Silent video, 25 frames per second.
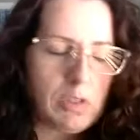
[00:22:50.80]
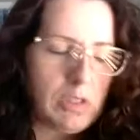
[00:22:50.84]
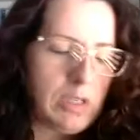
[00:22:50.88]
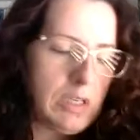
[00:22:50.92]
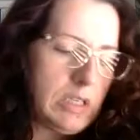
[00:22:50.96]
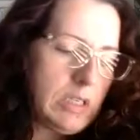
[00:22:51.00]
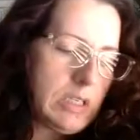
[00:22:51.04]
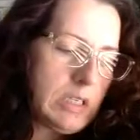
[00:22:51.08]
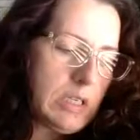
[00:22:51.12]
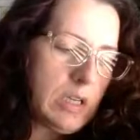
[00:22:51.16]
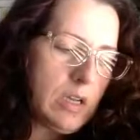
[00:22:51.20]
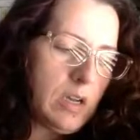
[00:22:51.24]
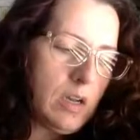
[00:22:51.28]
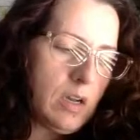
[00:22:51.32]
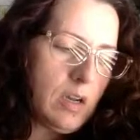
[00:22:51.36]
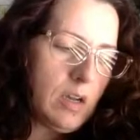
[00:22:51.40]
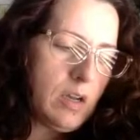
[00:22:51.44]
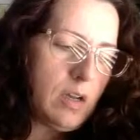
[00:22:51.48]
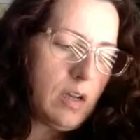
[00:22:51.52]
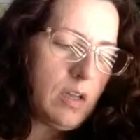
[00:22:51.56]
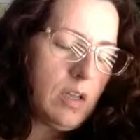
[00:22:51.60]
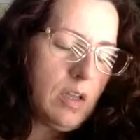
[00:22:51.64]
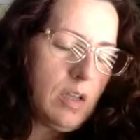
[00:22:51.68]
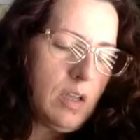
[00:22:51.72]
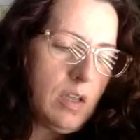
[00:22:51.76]
released.
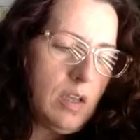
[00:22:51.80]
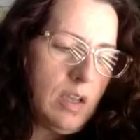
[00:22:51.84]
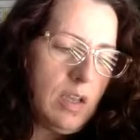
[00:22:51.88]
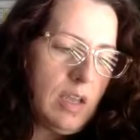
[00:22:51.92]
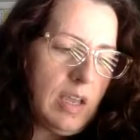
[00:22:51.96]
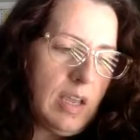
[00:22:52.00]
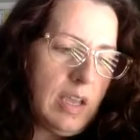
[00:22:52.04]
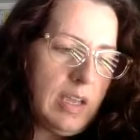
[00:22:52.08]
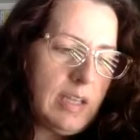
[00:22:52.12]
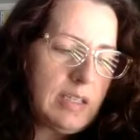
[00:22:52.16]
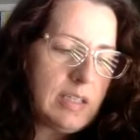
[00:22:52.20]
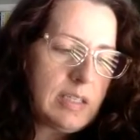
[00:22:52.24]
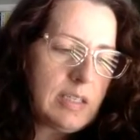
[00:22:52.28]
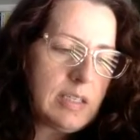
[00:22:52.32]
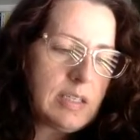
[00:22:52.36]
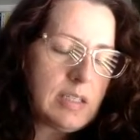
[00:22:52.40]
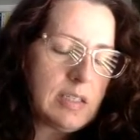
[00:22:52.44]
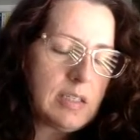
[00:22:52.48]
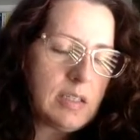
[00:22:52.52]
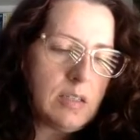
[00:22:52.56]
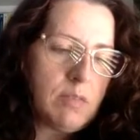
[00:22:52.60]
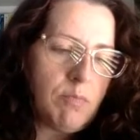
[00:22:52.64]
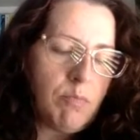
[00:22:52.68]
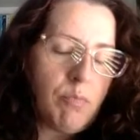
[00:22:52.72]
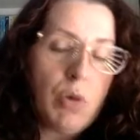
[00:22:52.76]
It's
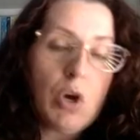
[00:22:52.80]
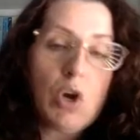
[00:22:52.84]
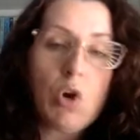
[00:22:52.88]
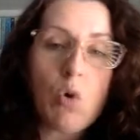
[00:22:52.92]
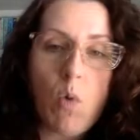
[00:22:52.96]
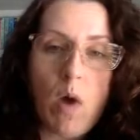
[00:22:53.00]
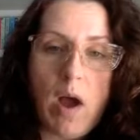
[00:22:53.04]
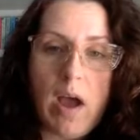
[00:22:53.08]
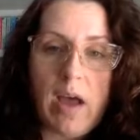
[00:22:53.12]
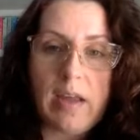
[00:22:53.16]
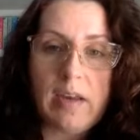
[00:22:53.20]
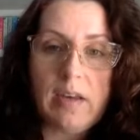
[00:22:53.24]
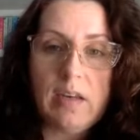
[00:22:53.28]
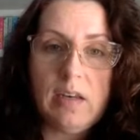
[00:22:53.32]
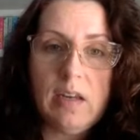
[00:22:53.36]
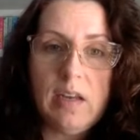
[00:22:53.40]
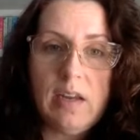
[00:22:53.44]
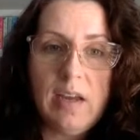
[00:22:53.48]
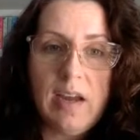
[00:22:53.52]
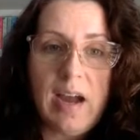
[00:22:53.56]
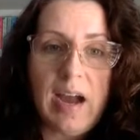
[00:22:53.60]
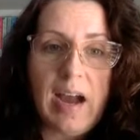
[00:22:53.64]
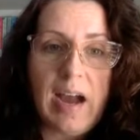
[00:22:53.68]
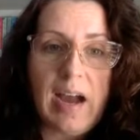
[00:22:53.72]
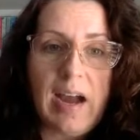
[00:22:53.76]
book 1.
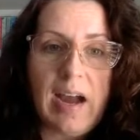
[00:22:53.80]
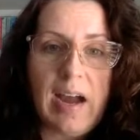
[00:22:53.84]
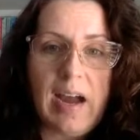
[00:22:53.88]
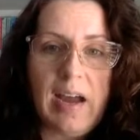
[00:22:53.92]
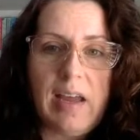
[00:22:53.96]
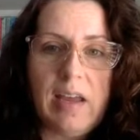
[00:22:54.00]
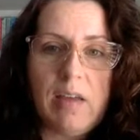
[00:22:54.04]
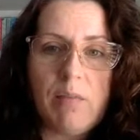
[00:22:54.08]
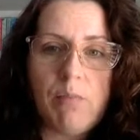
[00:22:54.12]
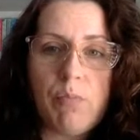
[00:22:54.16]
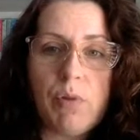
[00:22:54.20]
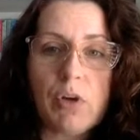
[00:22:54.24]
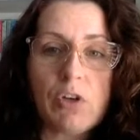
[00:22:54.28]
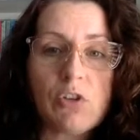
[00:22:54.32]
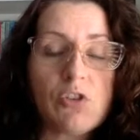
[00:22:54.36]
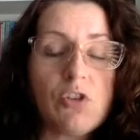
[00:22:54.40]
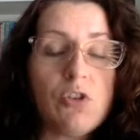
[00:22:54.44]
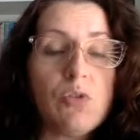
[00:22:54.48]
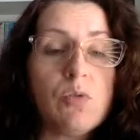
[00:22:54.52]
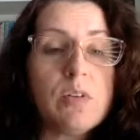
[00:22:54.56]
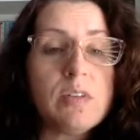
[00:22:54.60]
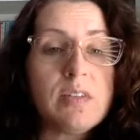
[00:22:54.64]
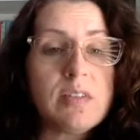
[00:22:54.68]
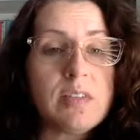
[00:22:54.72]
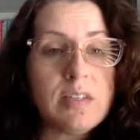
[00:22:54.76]
Book
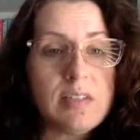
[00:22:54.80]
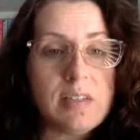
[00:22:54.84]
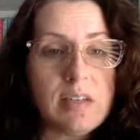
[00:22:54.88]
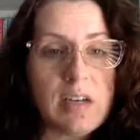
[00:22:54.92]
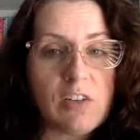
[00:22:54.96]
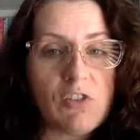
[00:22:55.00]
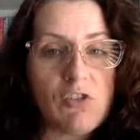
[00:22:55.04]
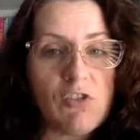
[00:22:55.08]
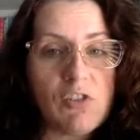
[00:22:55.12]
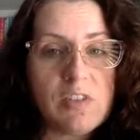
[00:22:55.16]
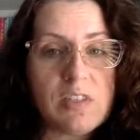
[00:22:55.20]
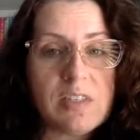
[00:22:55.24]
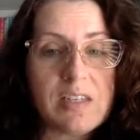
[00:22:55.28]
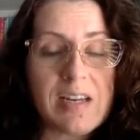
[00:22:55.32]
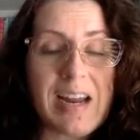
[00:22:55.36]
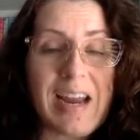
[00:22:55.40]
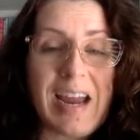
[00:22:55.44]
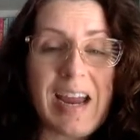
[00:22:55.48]
2 is The Duchess, and I